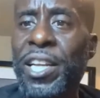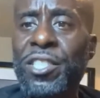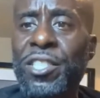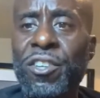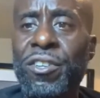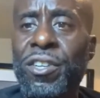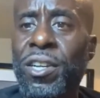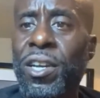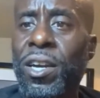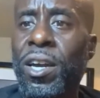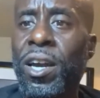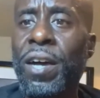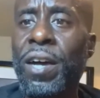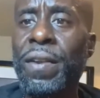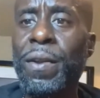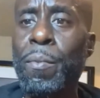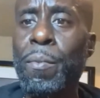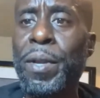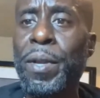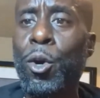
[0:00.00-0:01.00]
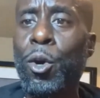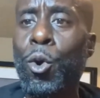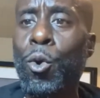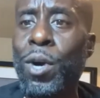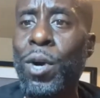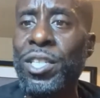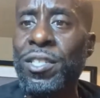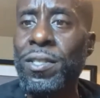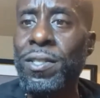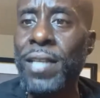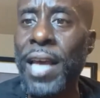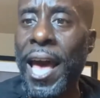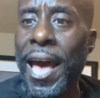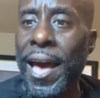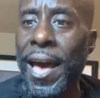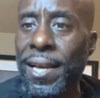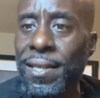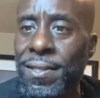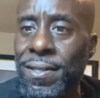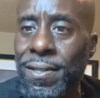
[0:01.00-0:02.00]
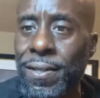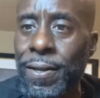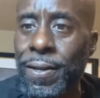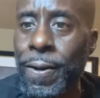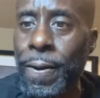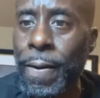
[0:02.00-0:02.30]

turning a gun, there would be no questions asked.